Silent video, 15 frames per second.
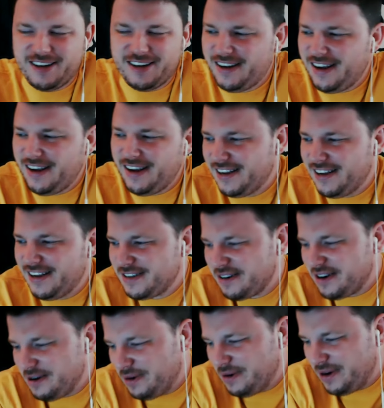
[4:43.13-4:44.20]
Yeah. So
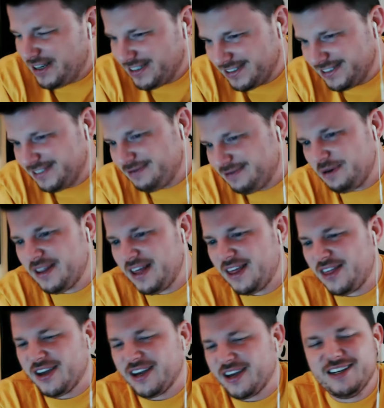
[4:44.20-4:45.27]
cool. What were they
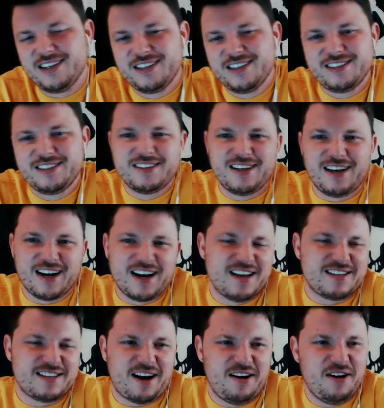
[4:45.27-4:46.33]
thinking? I
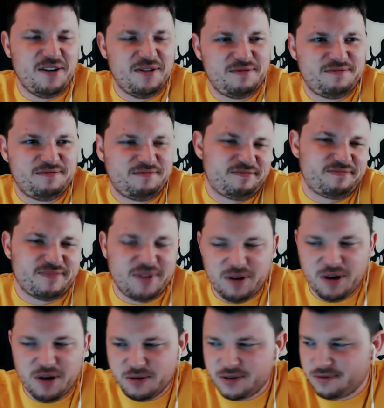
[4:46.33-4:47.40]
guess I don't know. Who
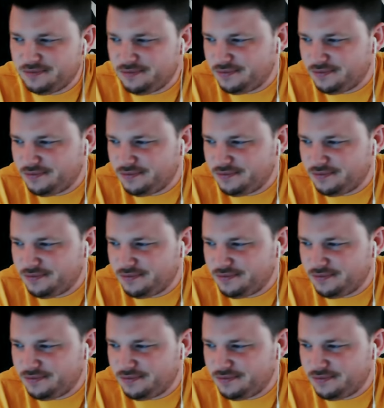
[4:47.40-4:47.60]
knows?